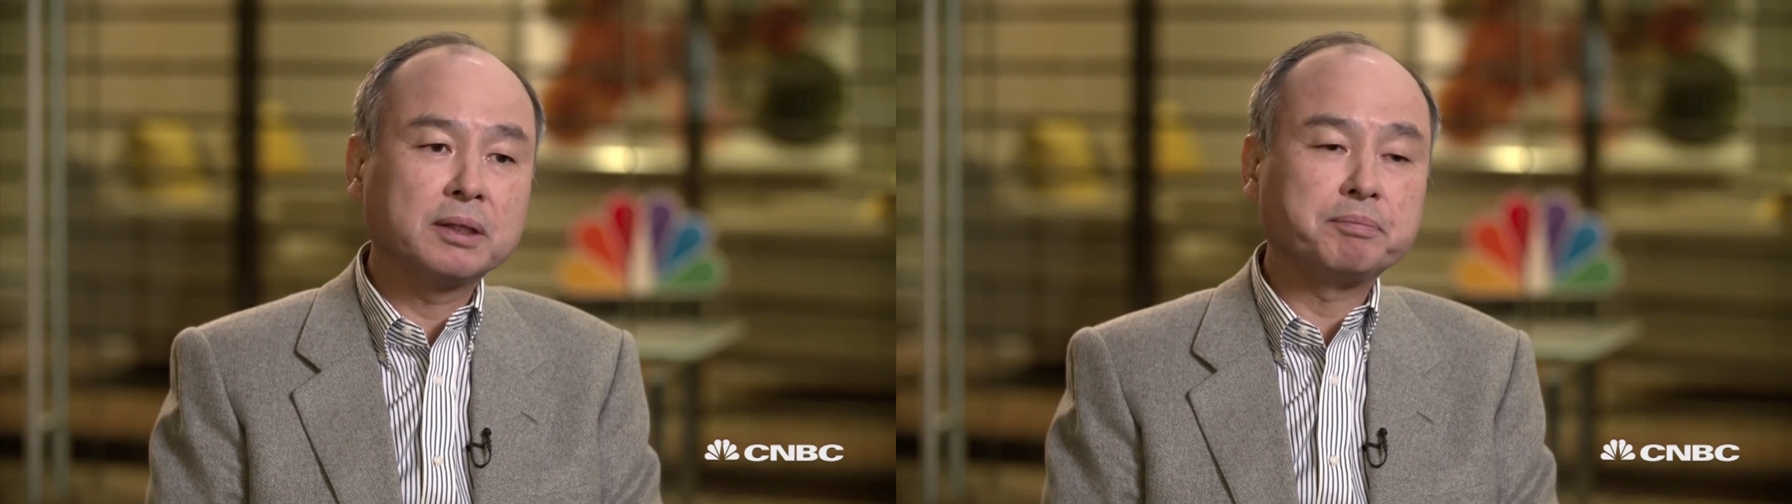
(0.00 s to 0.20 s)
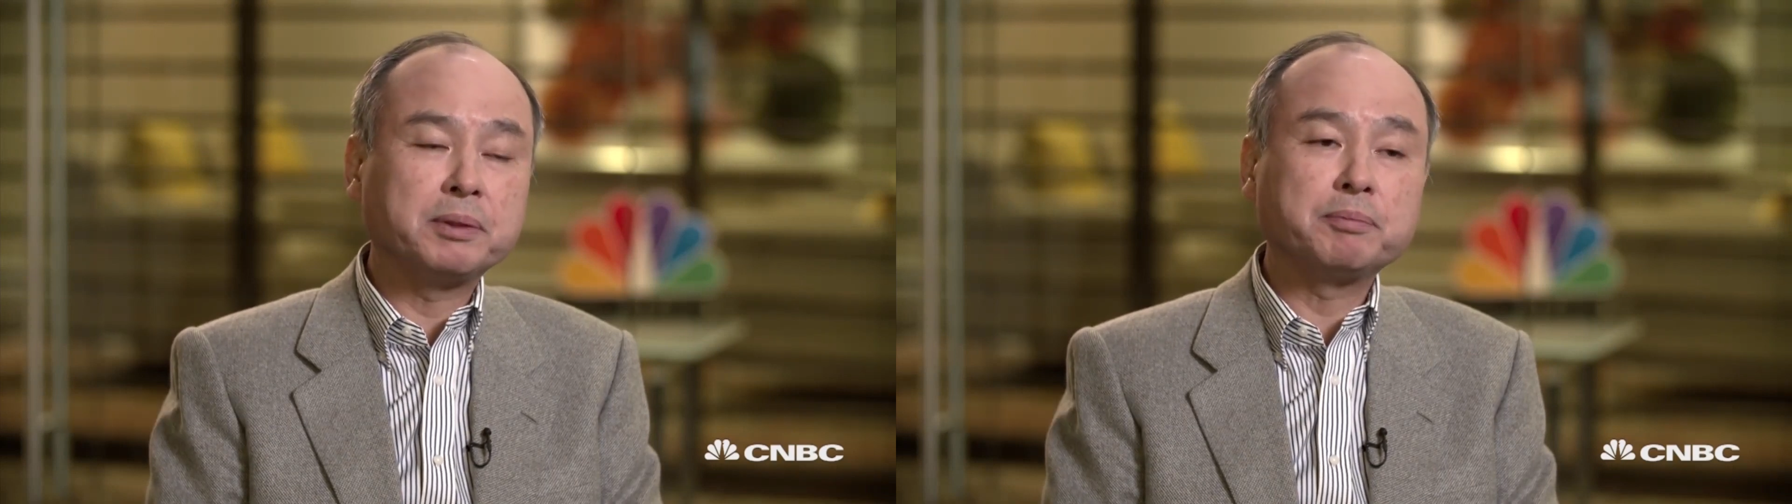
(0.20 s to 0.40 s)

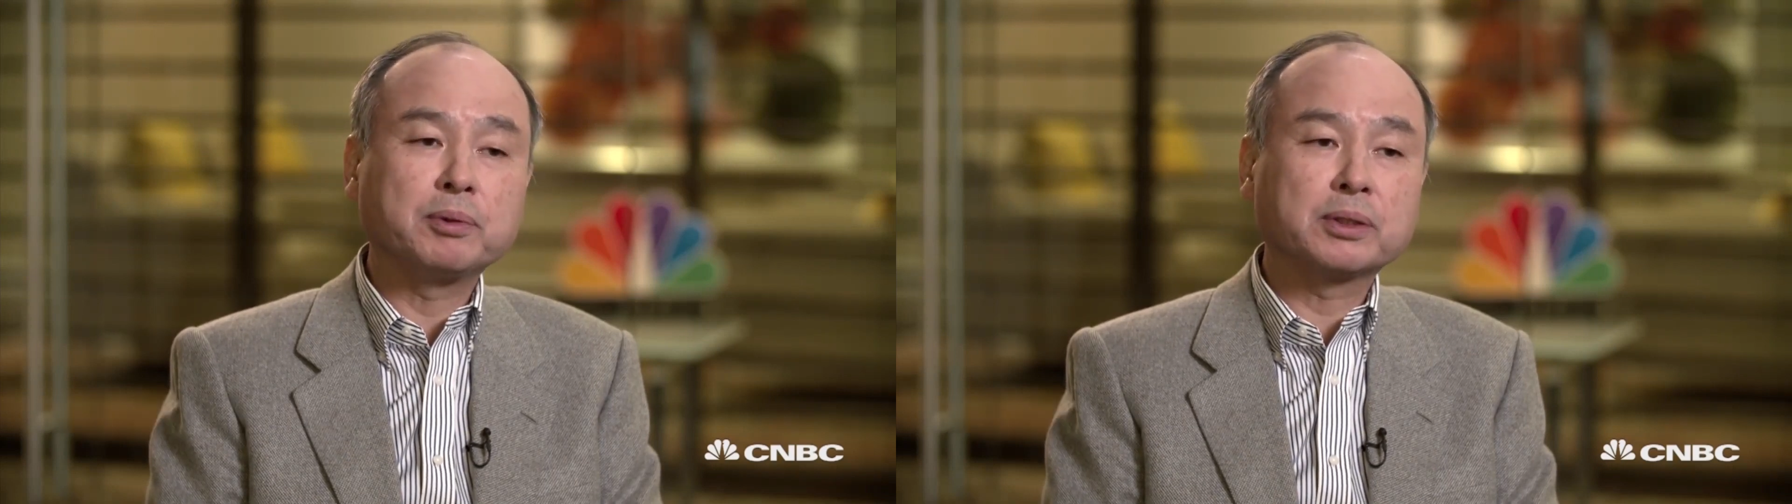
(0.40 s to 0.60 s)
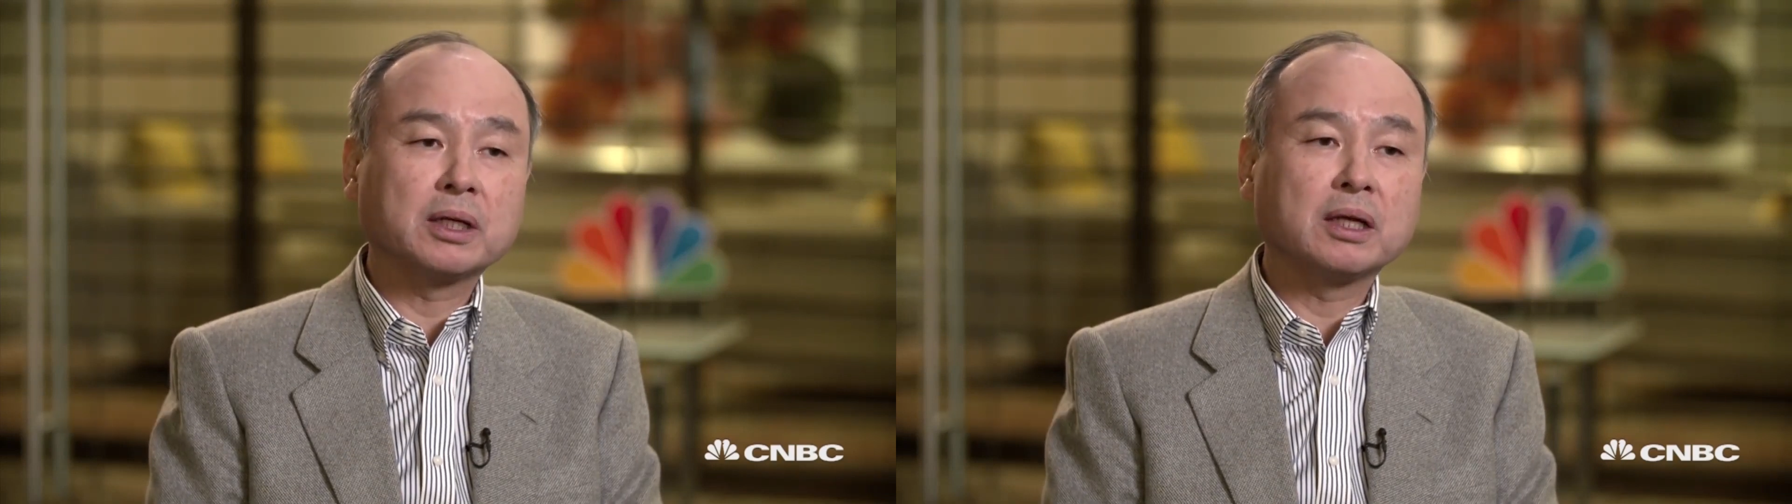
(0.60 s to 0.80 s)
that
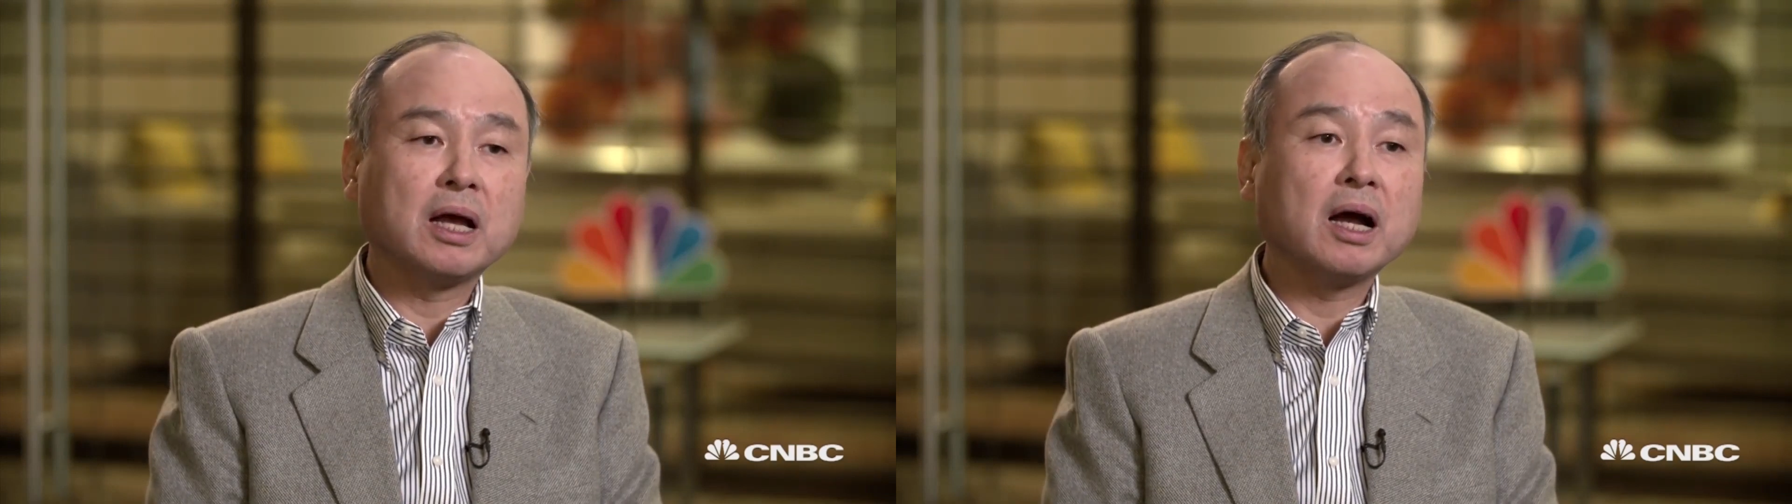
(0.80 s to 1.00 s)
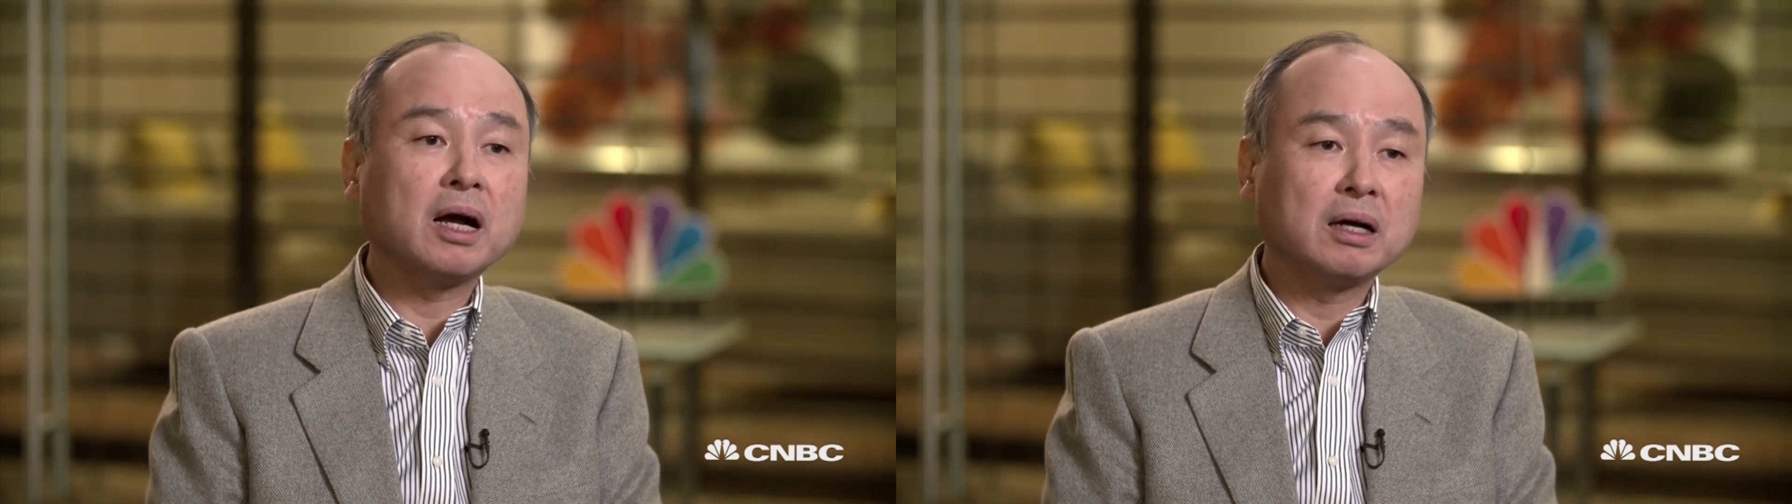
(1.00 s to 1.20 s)
people can
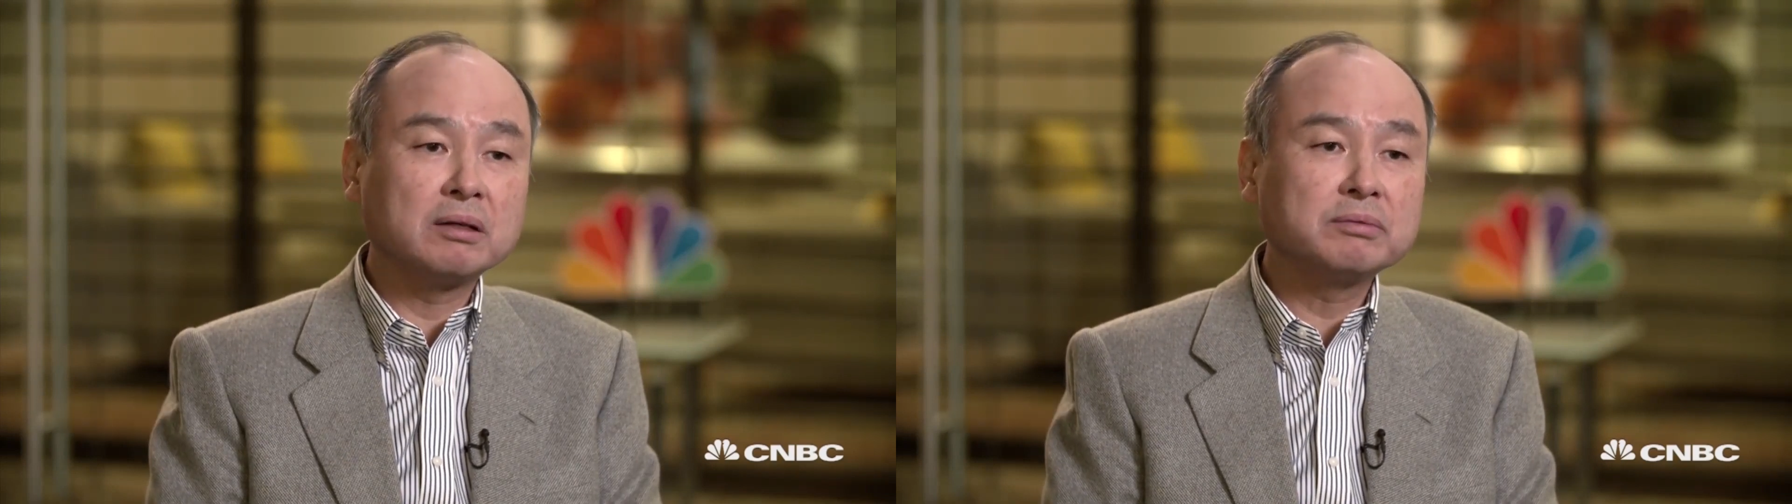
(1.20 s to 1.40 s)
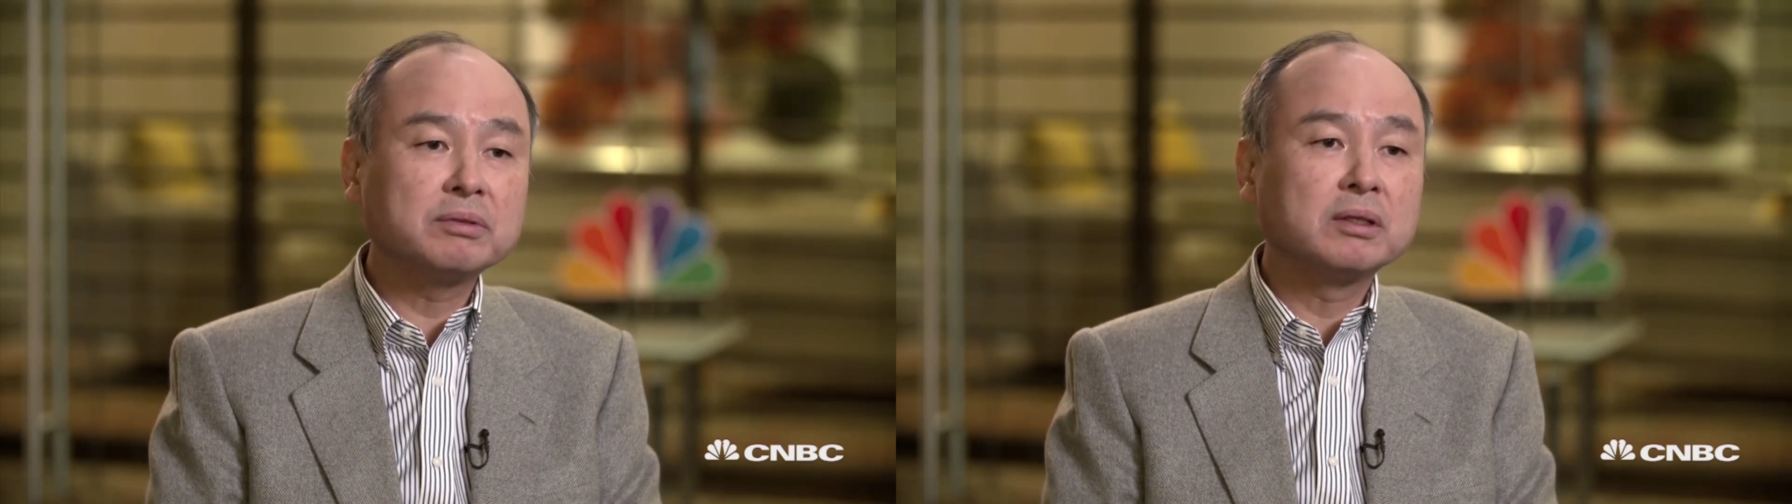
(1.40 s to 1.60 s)

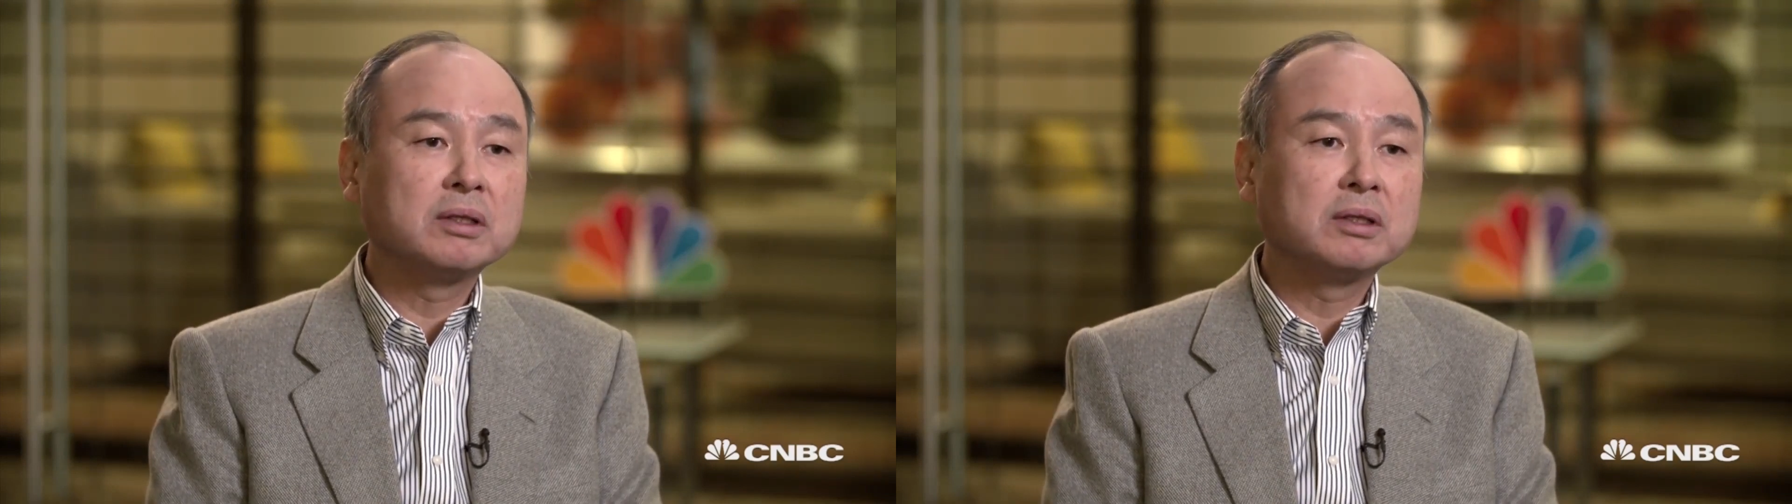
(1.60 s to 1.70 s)
have